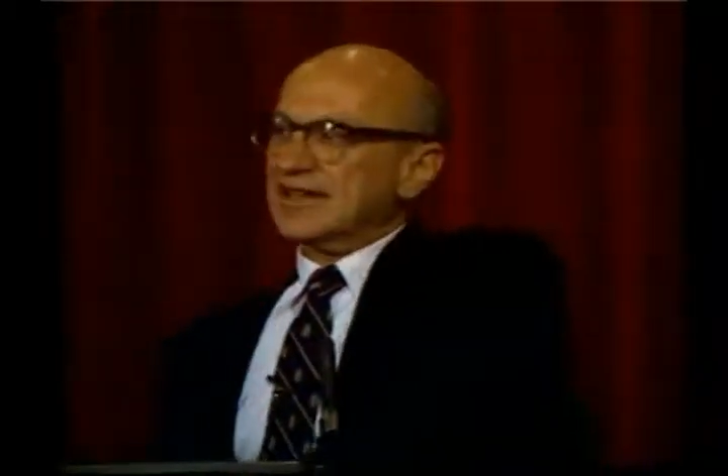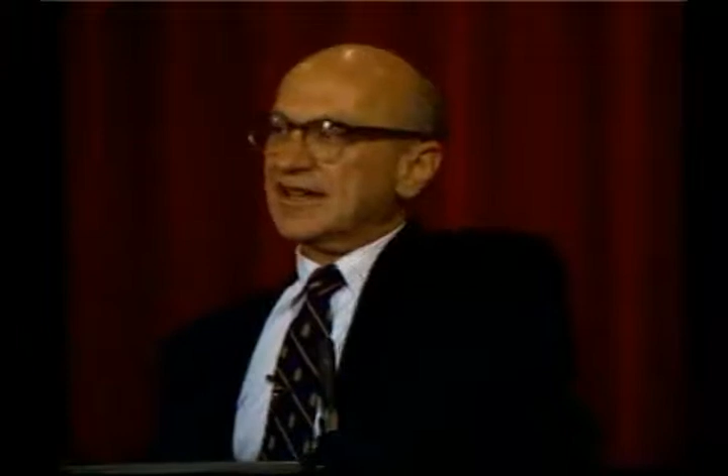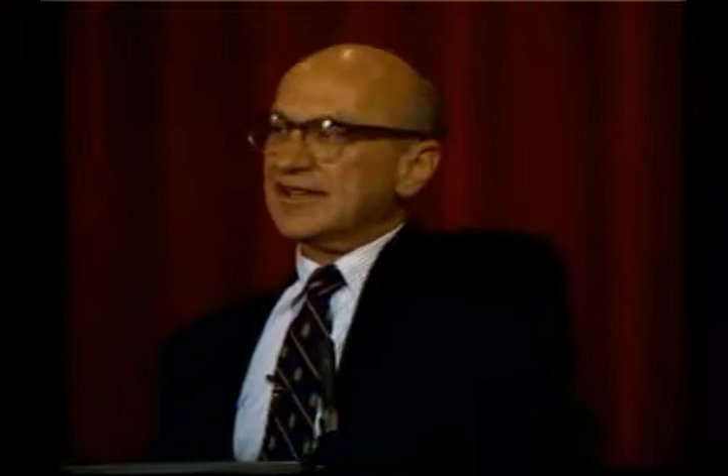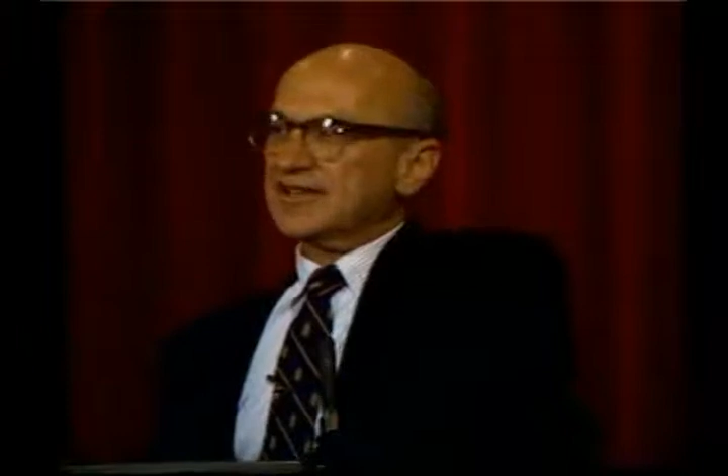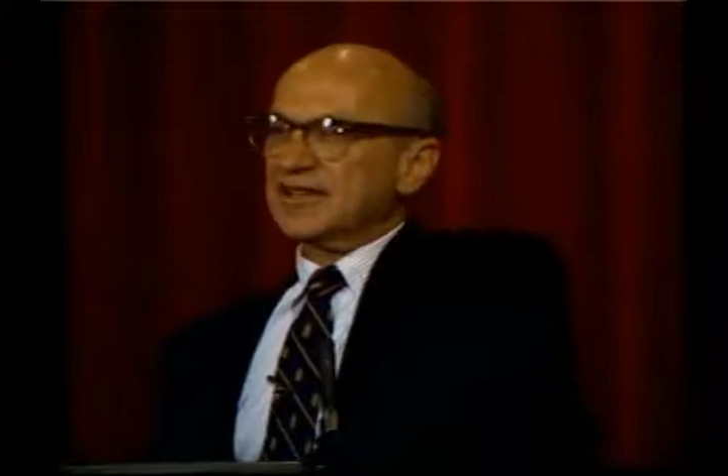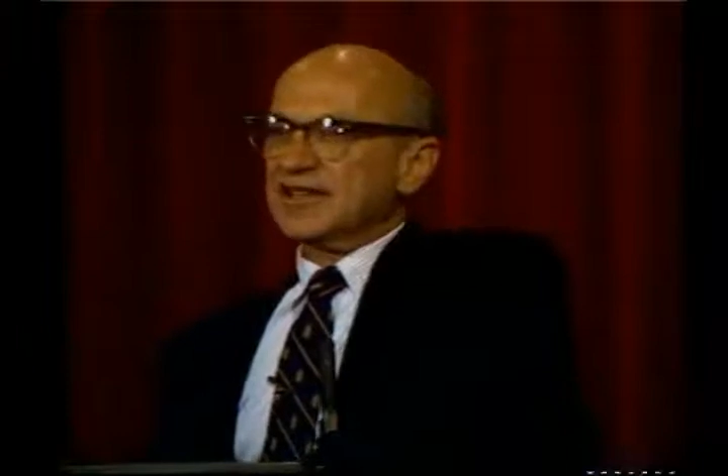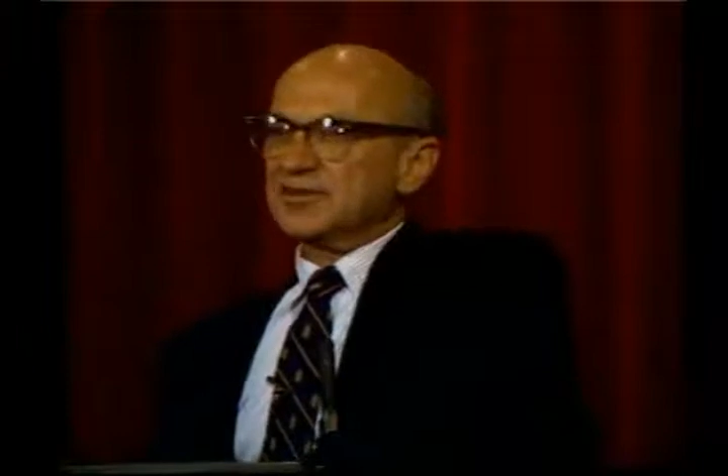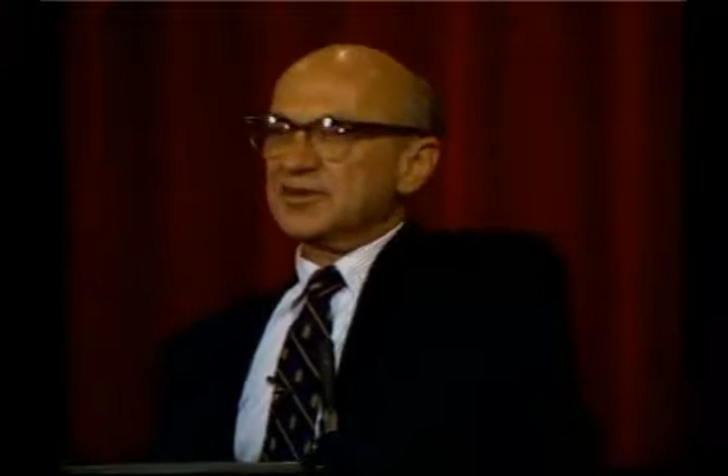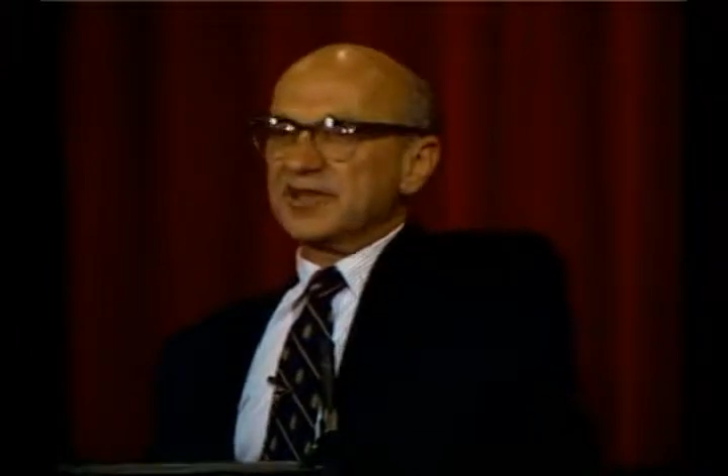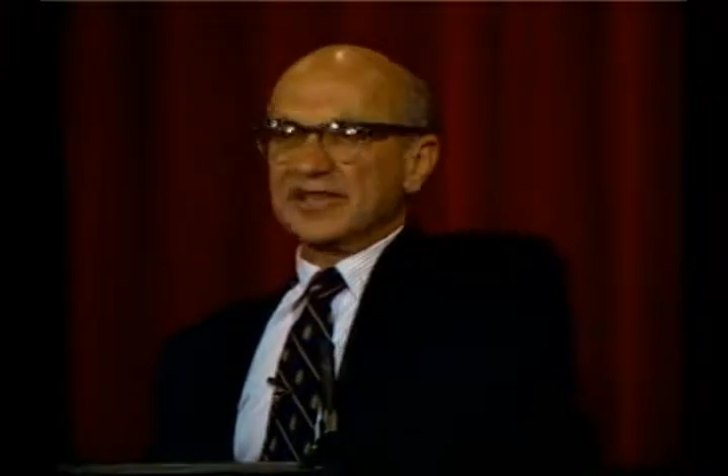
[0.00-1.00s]
I think if
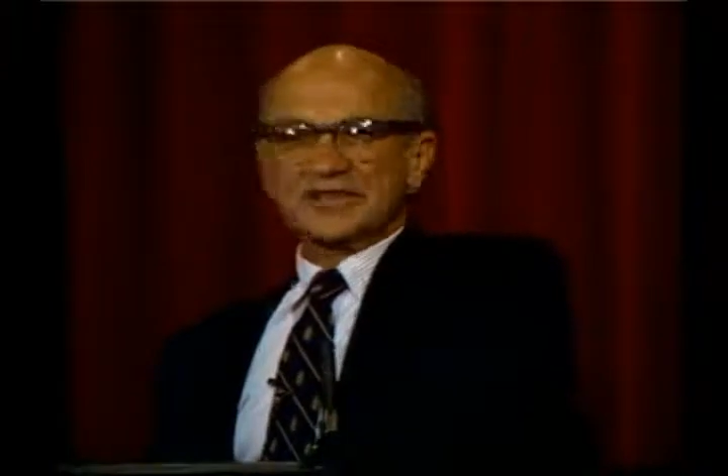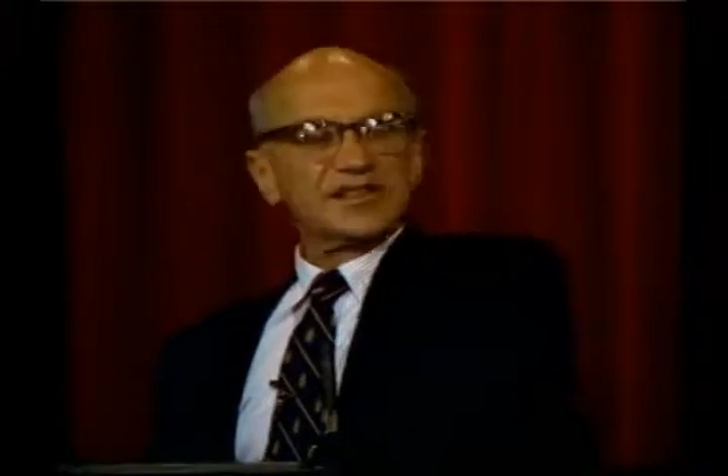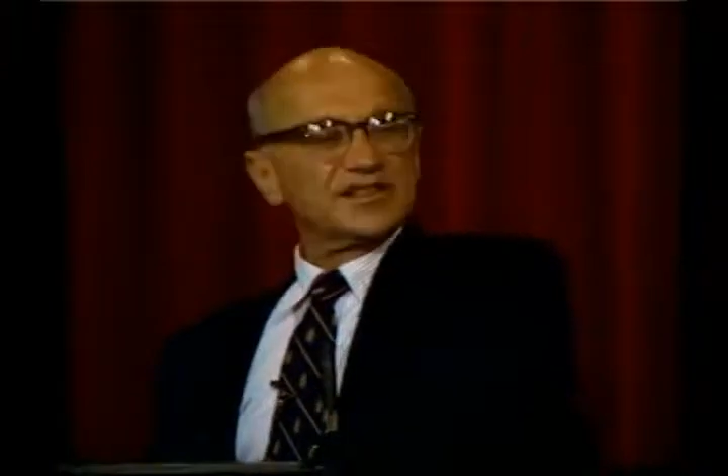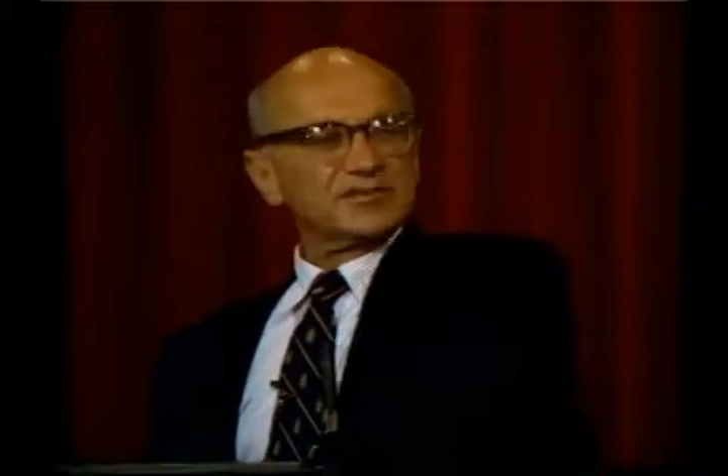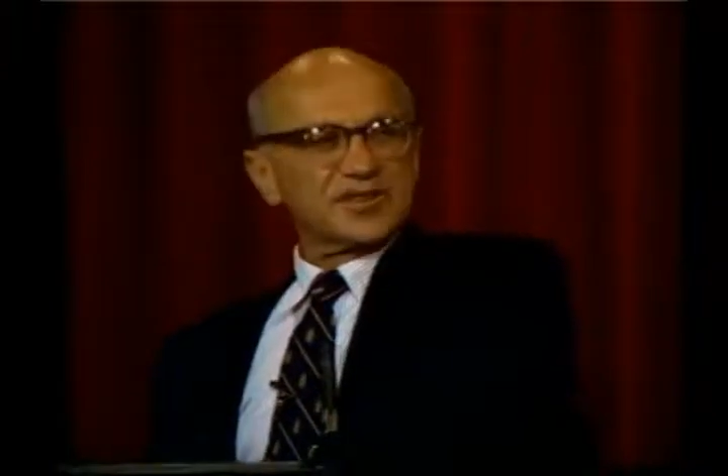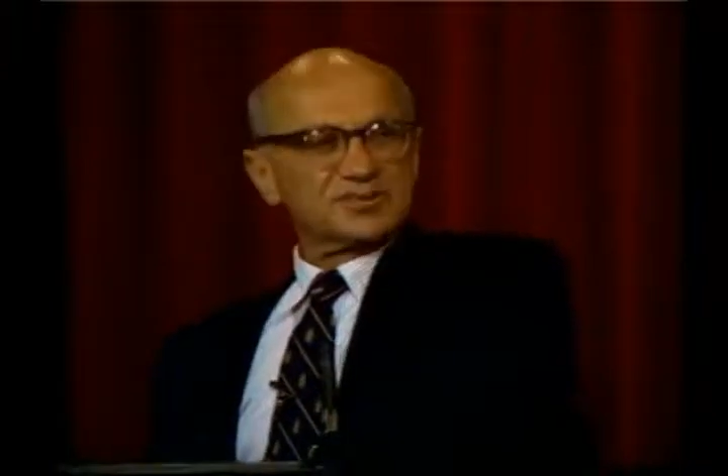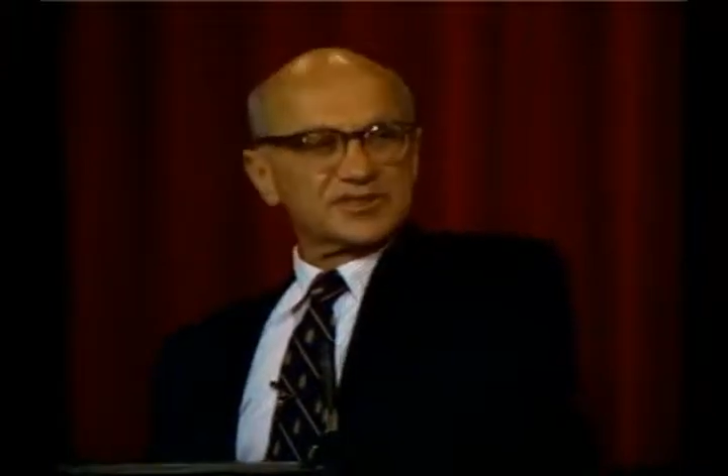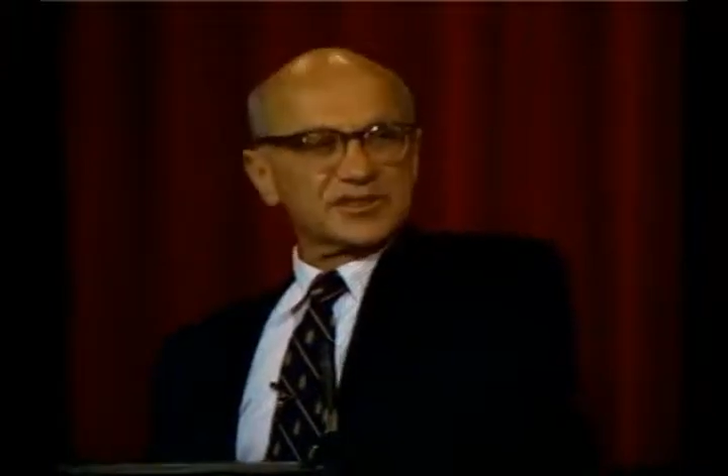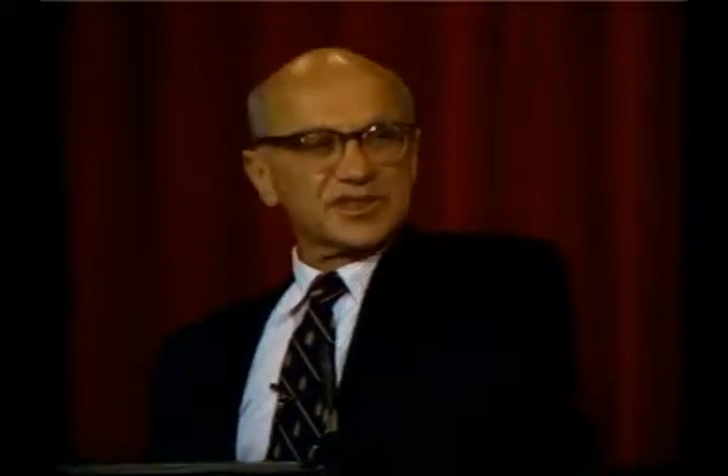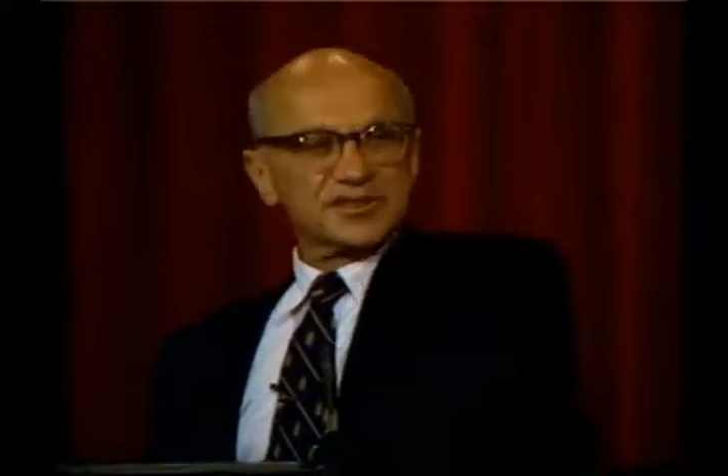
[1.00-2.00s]
you ask them, they will
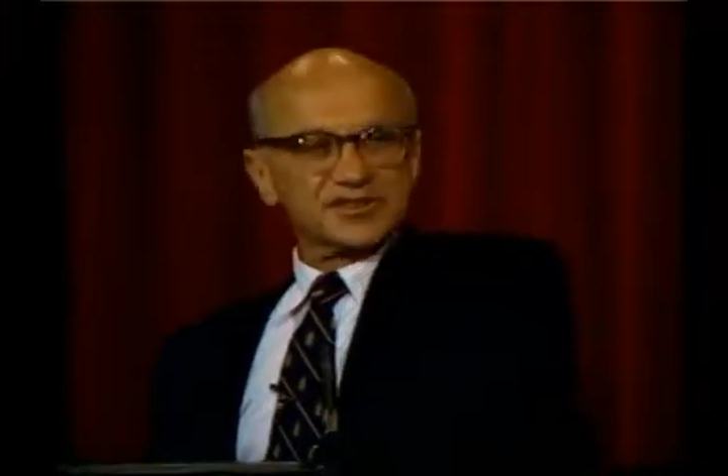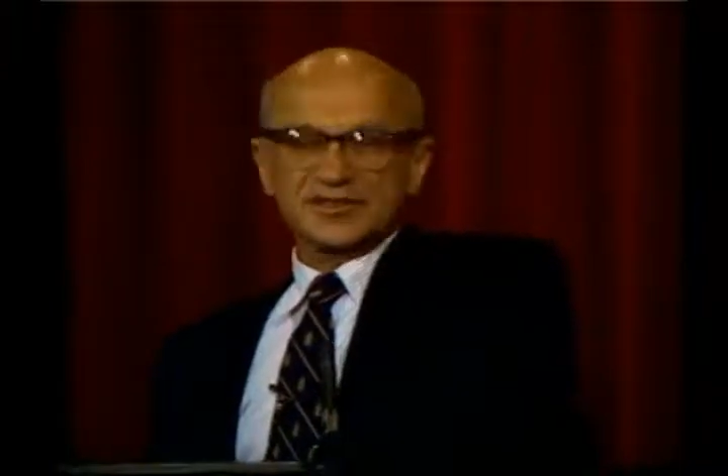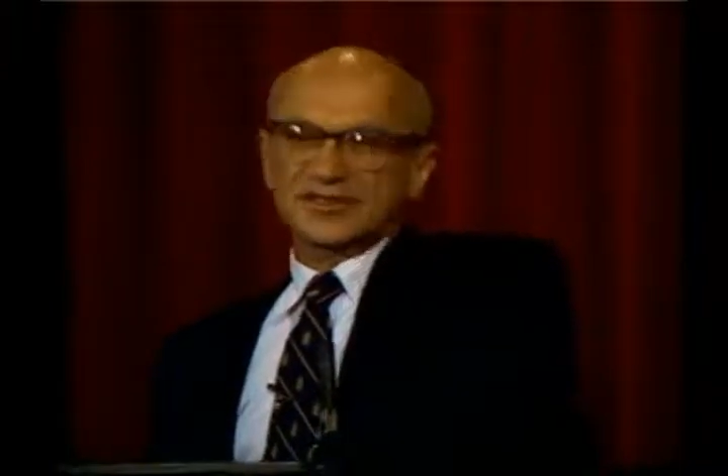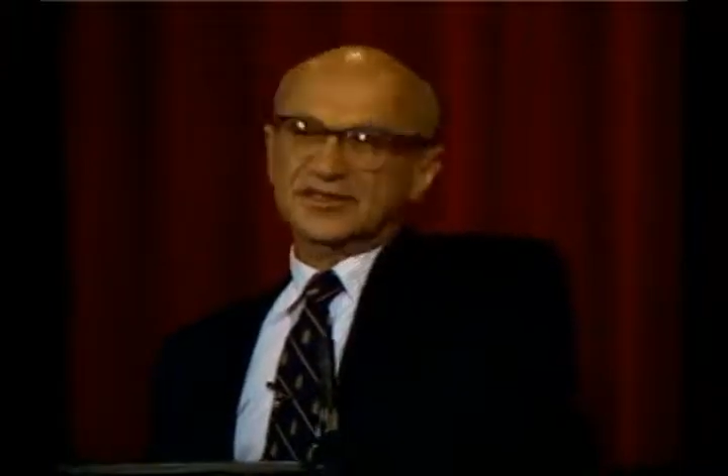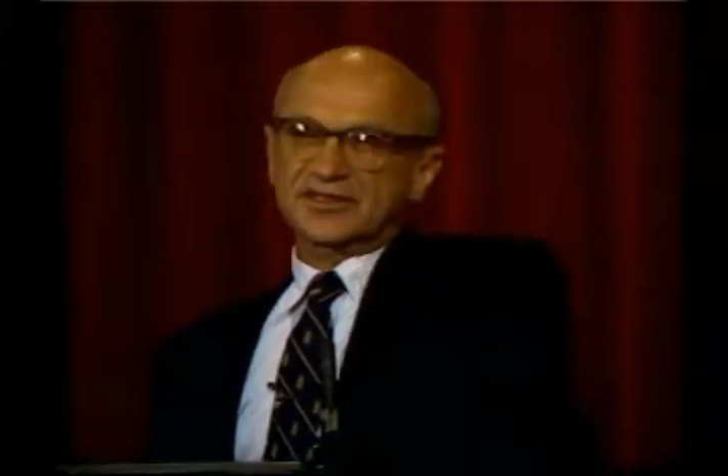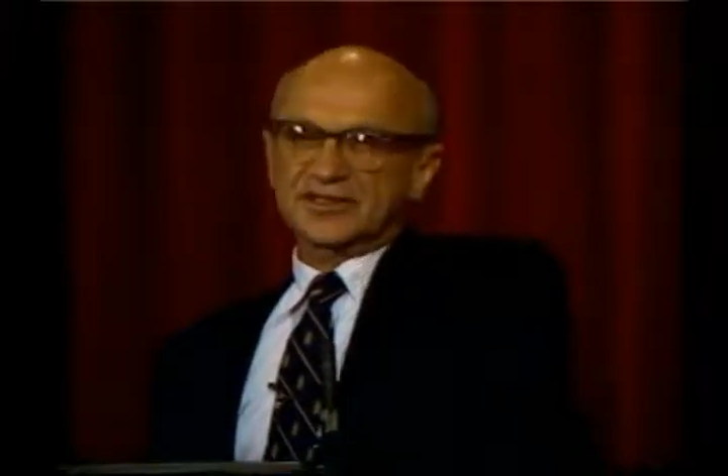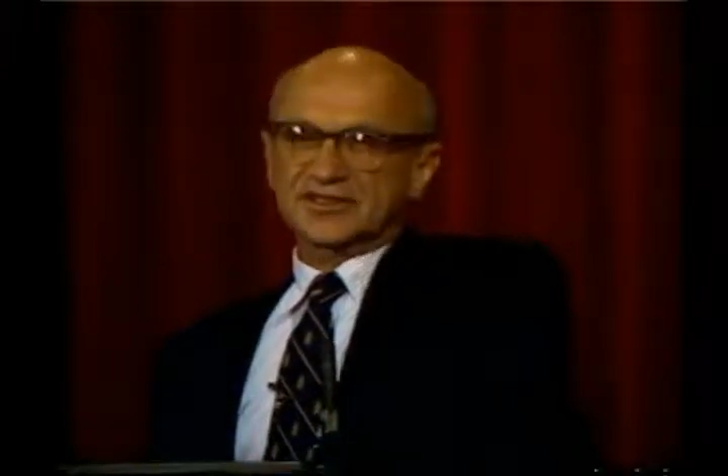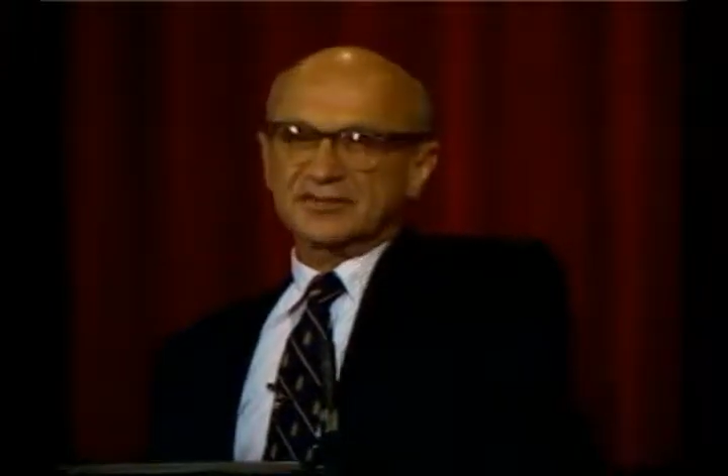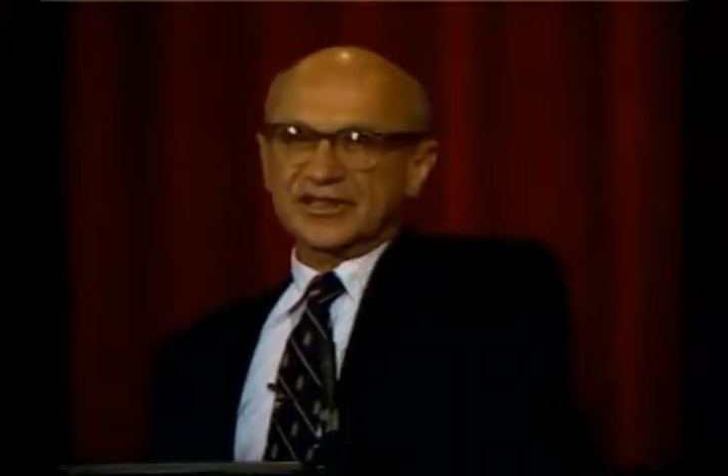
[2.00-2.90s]
tell you that there are some